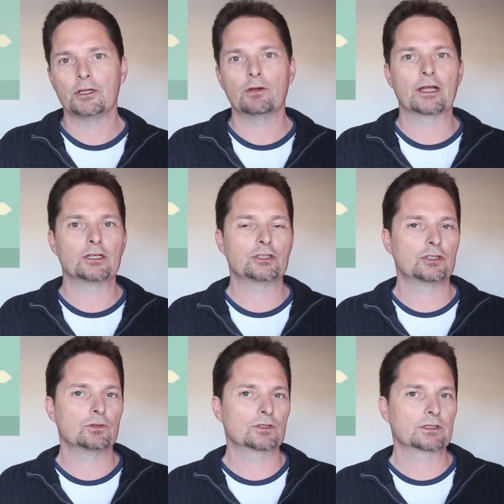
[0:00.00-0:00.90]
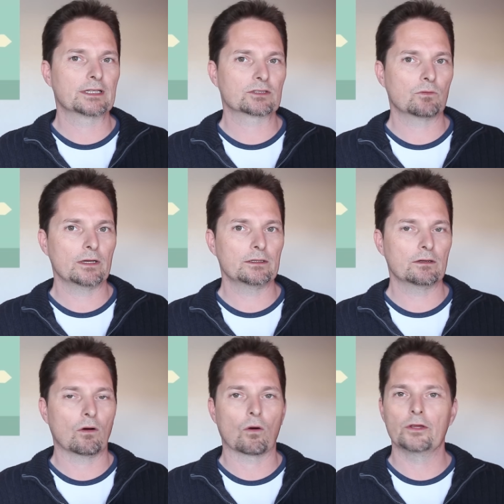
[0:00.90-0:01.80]
You can choose this one
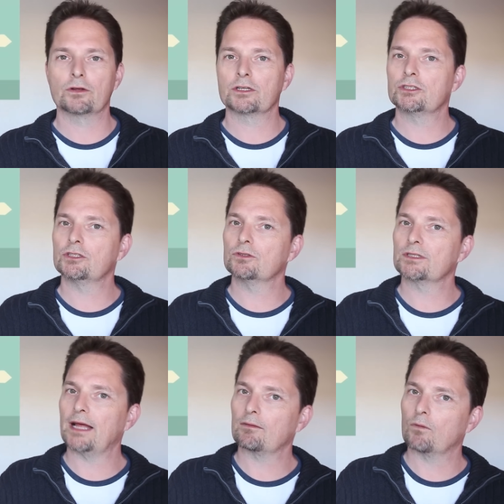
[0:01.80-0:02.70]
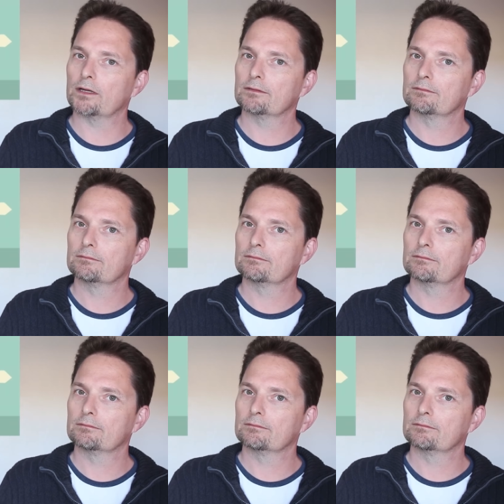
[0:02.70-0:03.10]
or you can choose that one.